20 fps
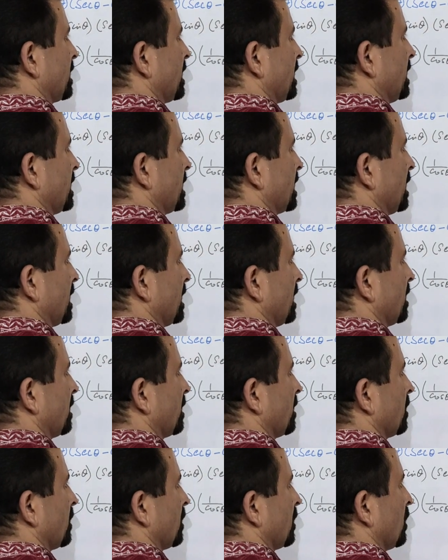theta
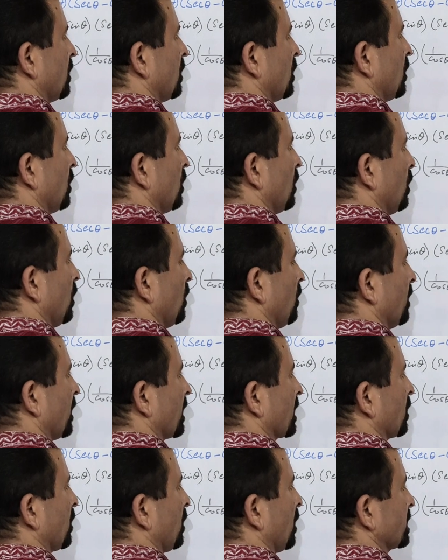
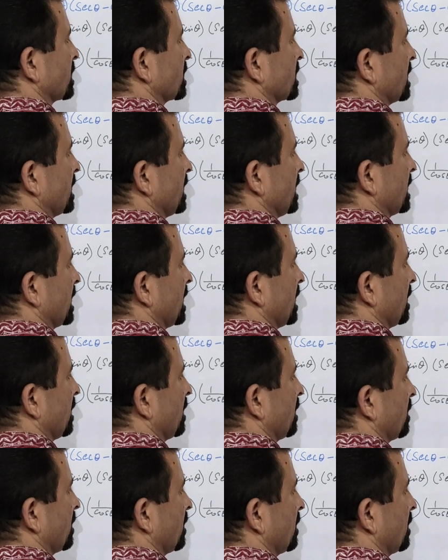over cos theta